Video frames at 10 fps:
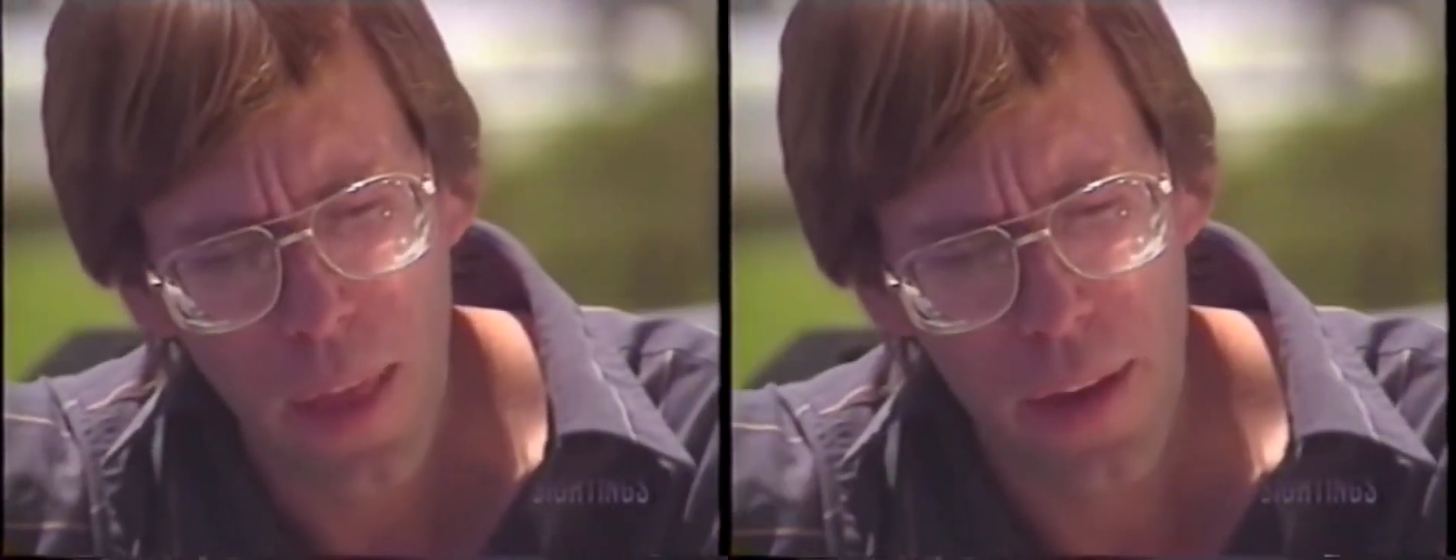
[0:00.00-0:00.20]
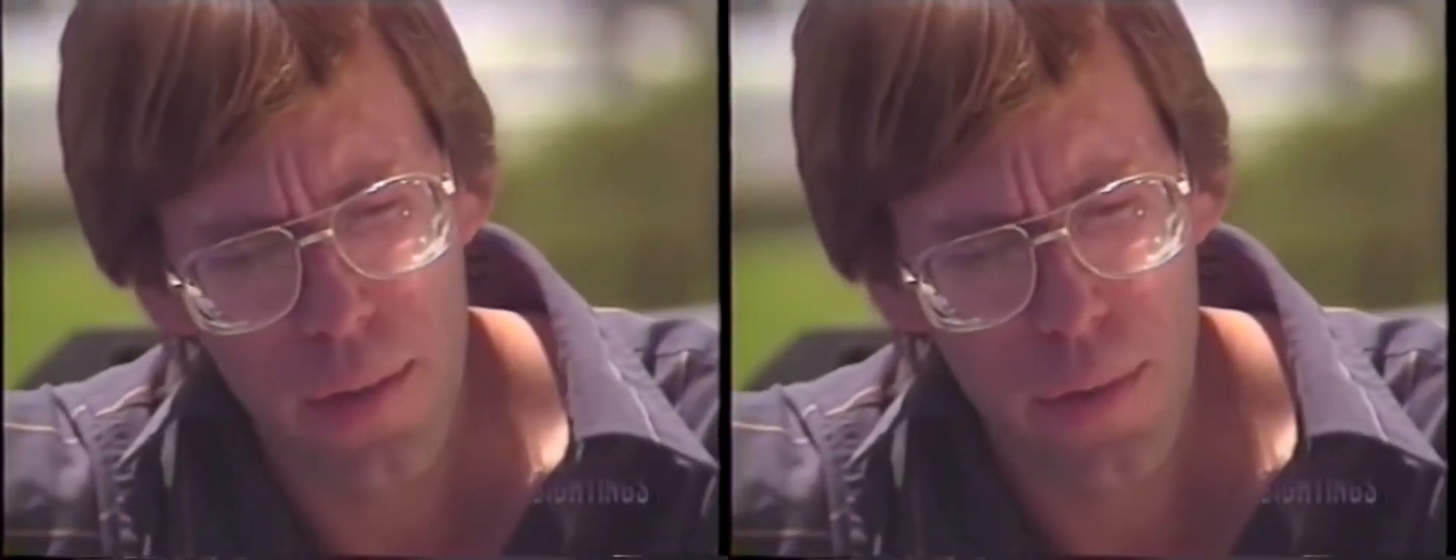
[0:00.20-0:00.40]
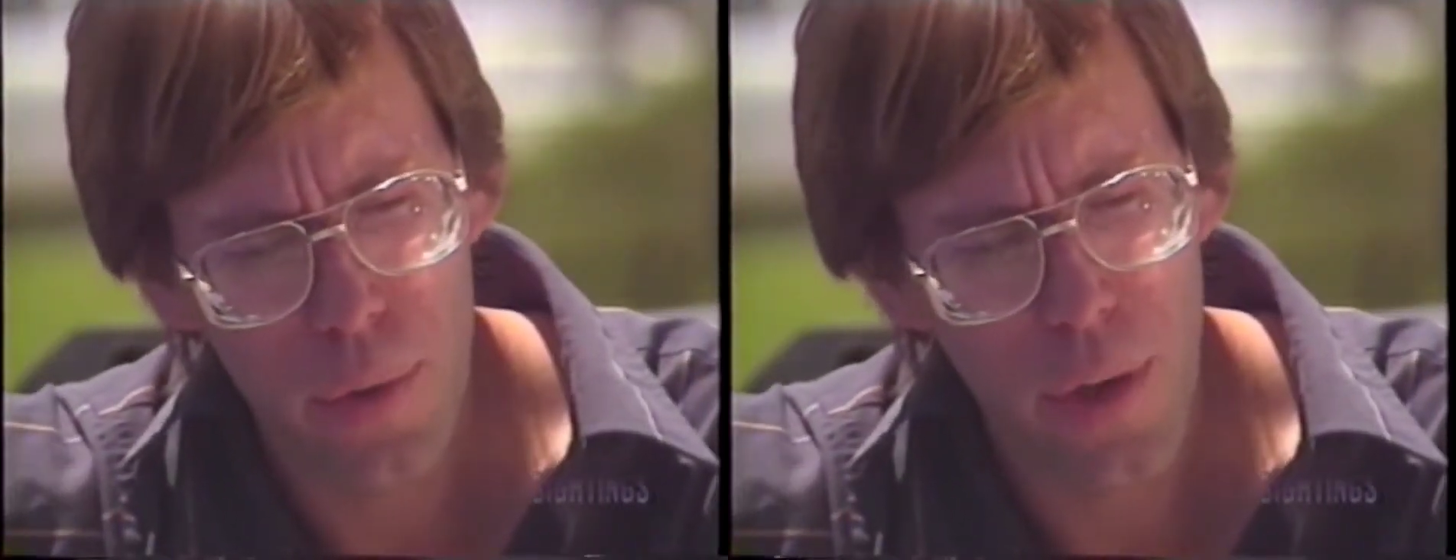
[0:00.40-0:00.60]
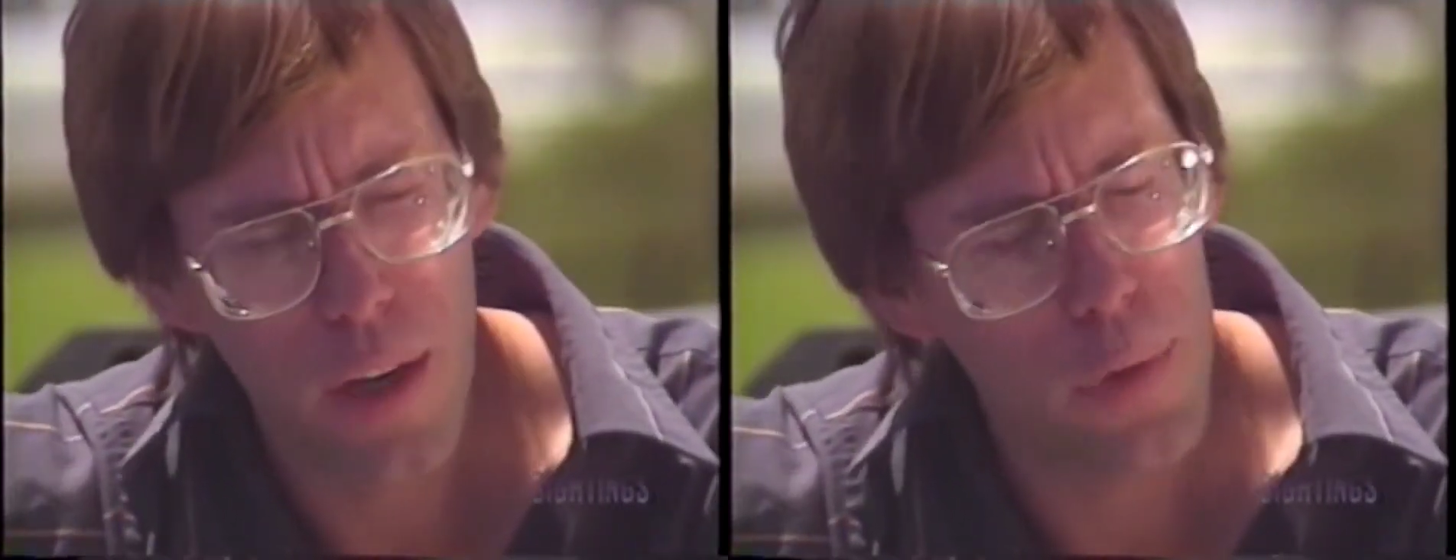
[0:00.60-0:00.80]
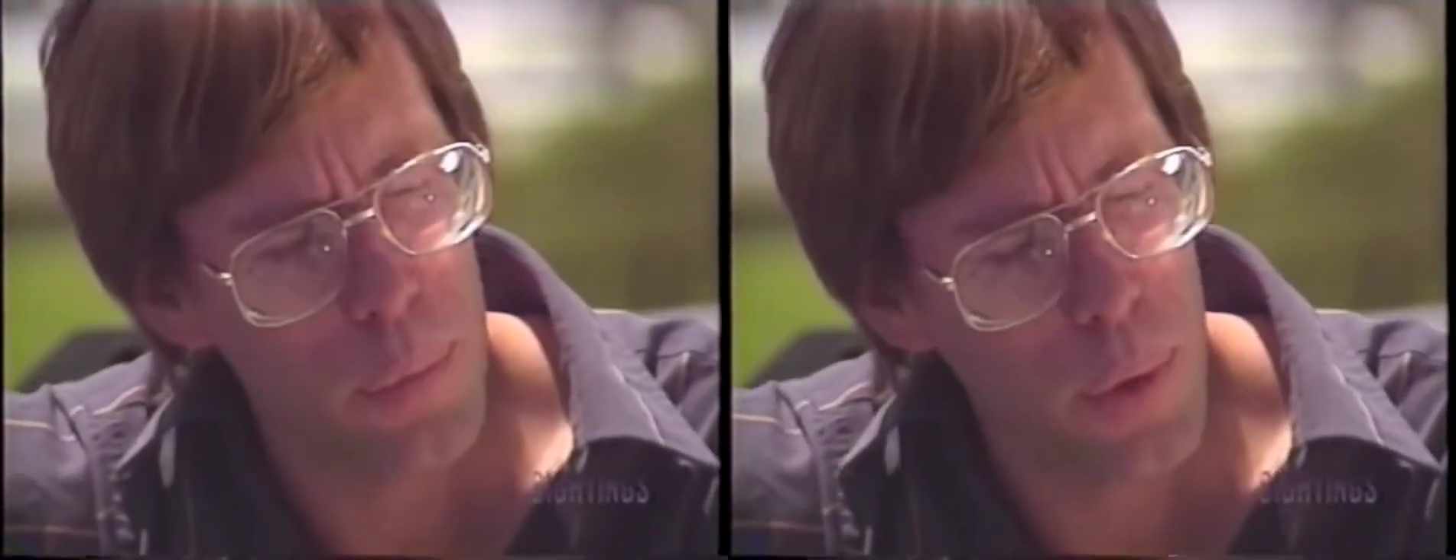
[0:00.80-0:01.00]
As the
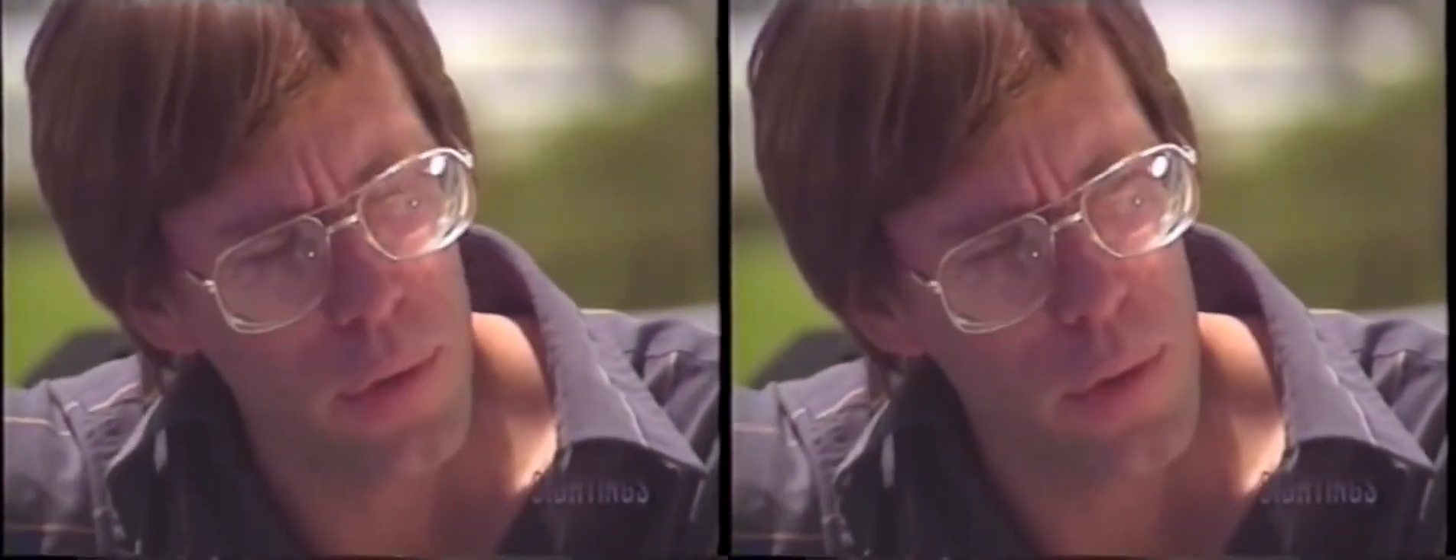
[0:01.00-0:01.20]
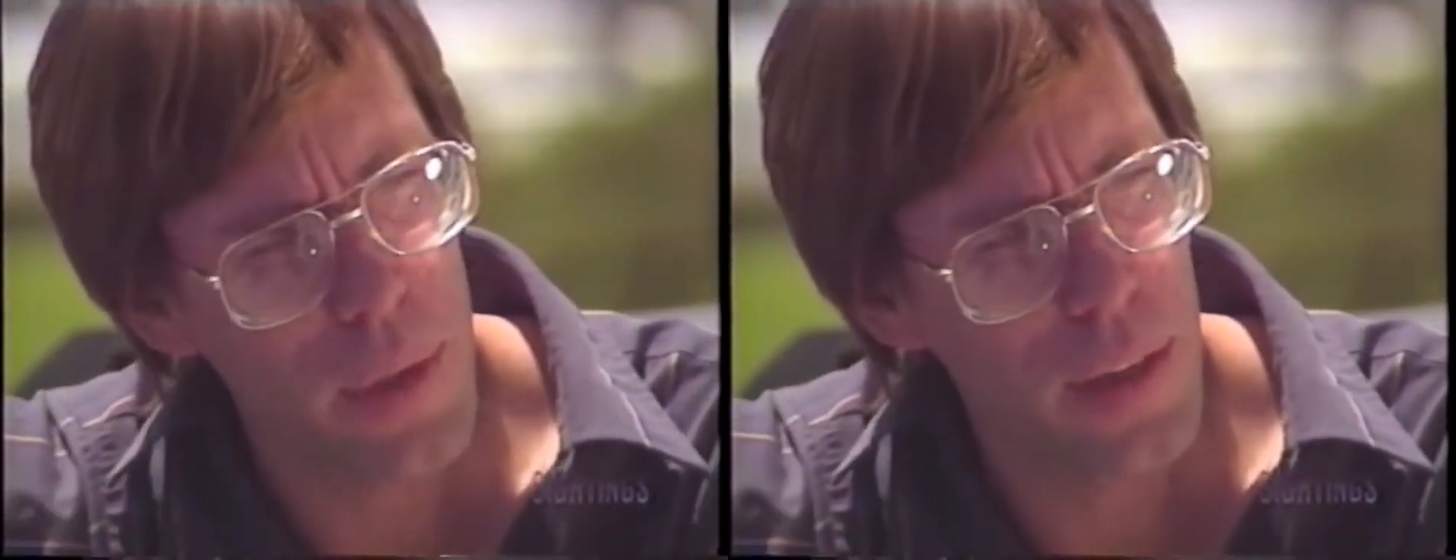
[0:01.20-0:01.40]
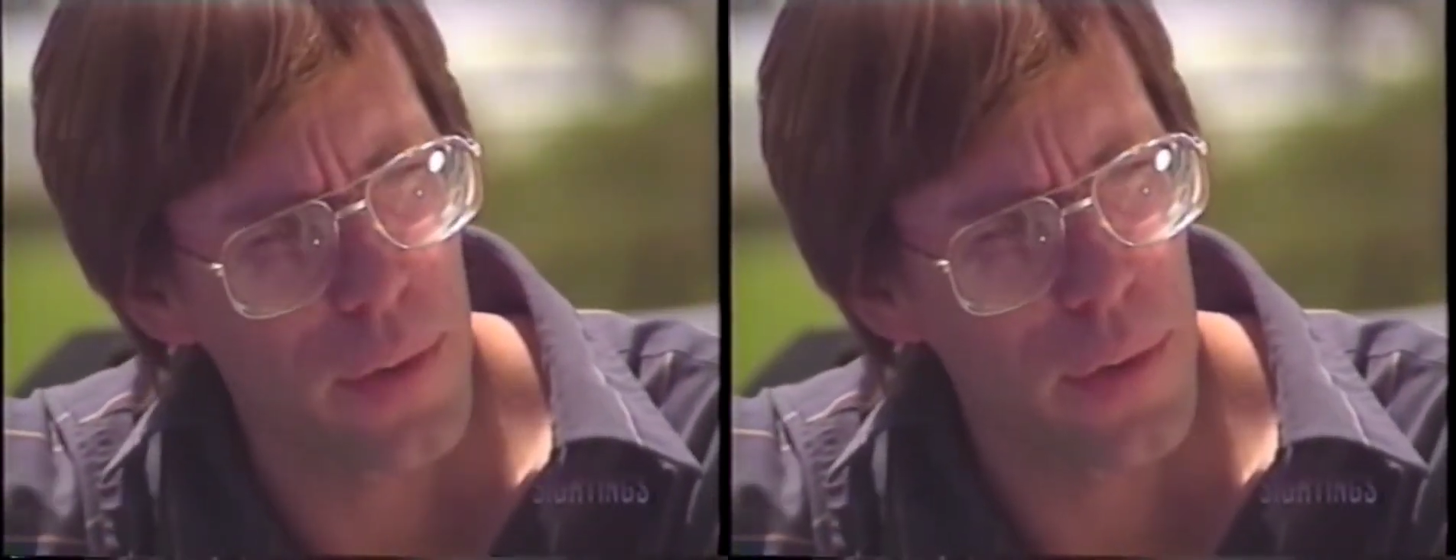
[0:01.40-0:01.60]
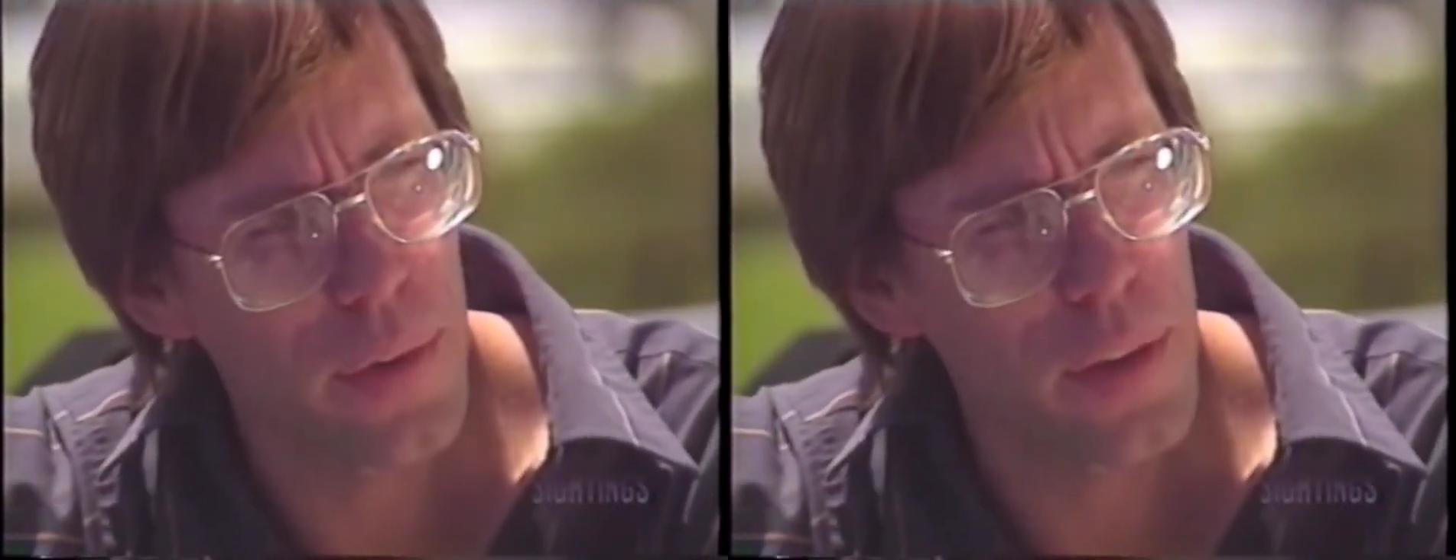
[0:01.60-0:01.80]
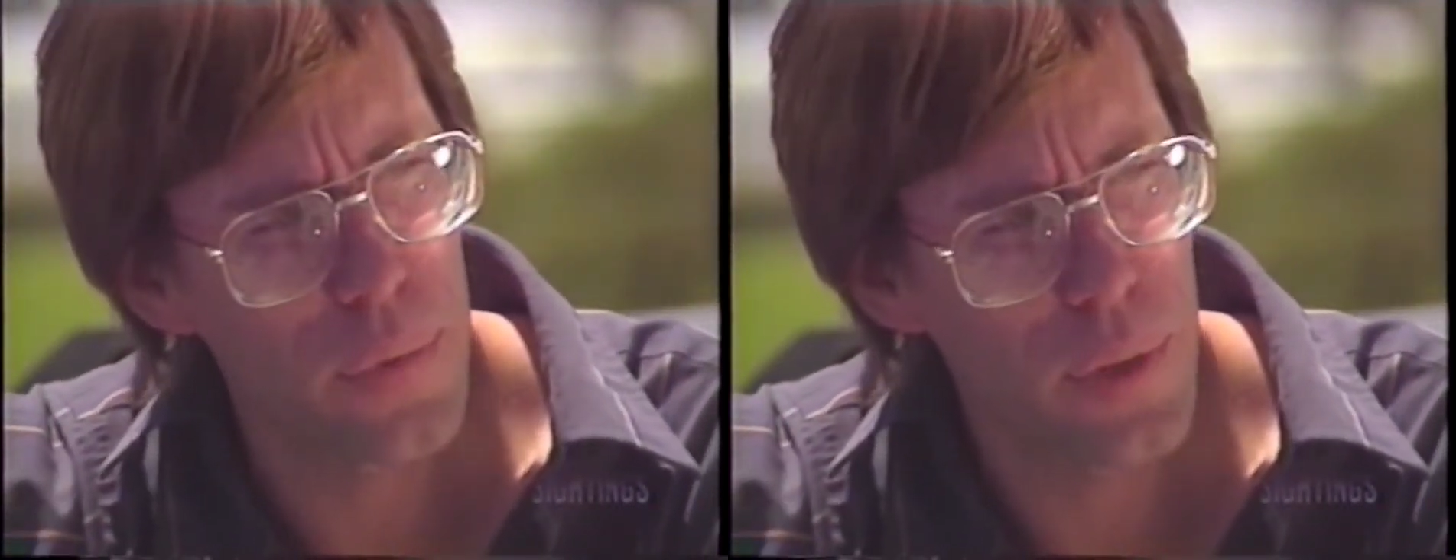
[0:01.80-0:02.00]
craft approached about
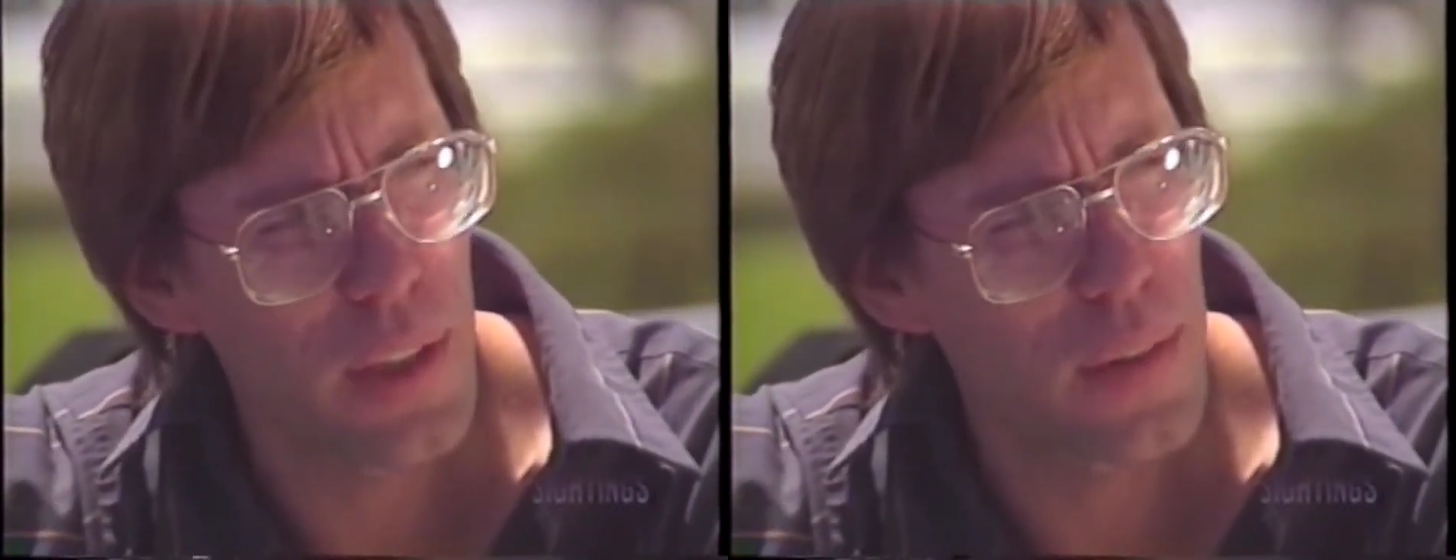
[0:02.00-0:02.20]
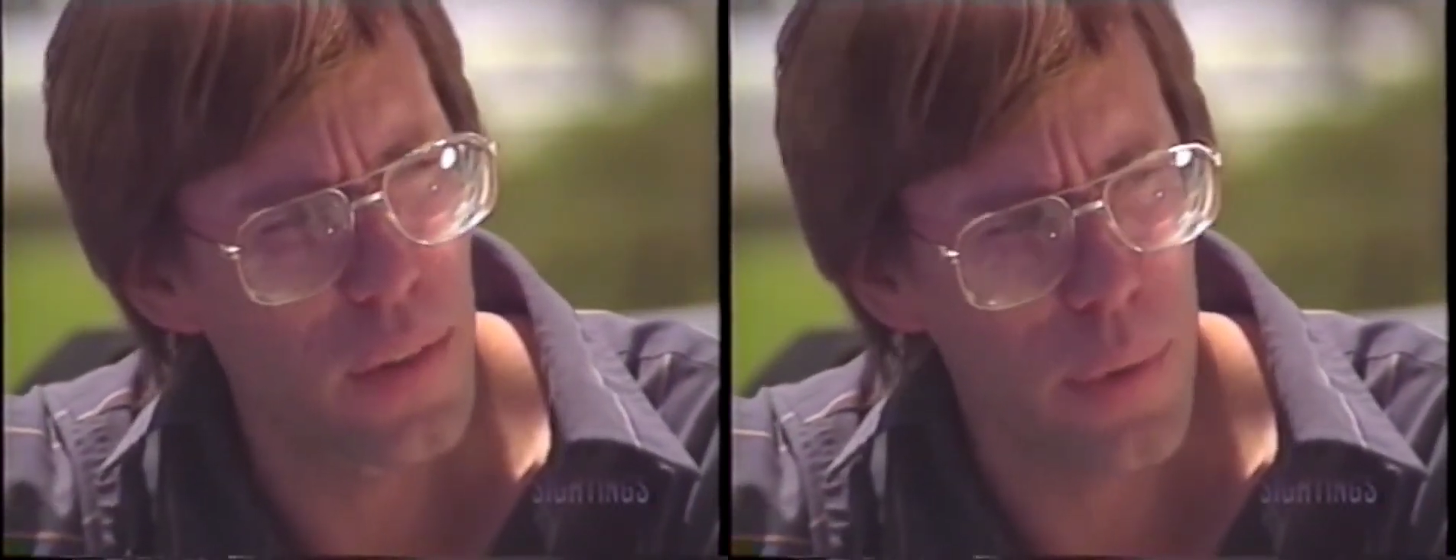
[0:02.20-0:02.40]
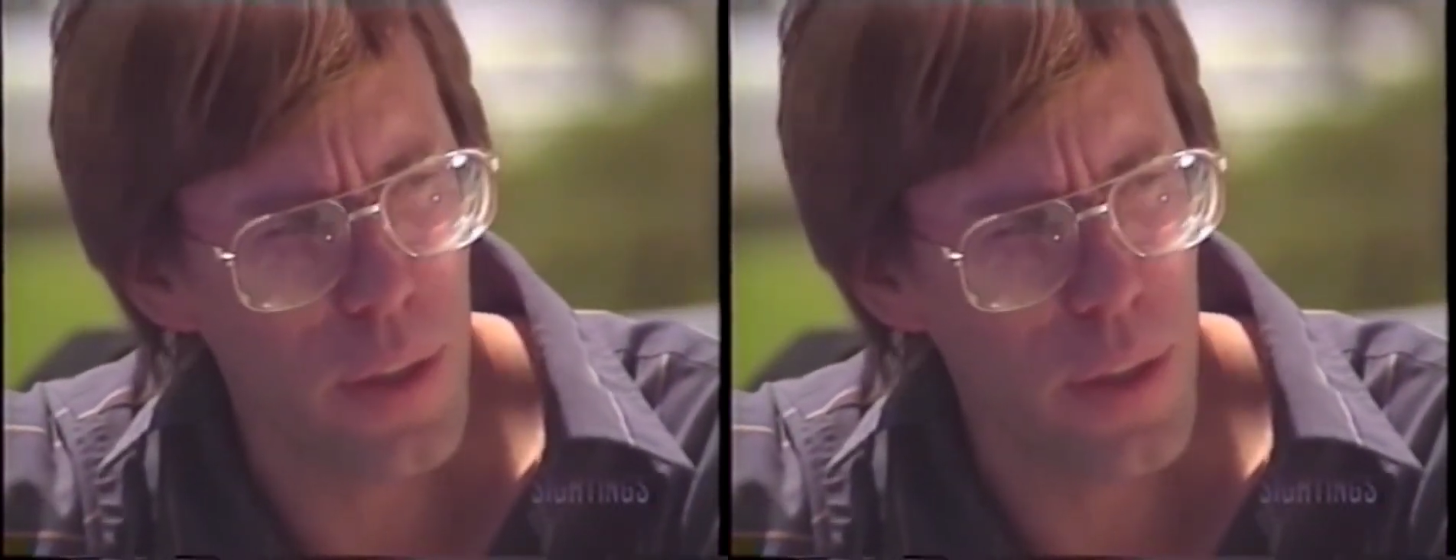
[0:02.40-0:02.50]
30 feet,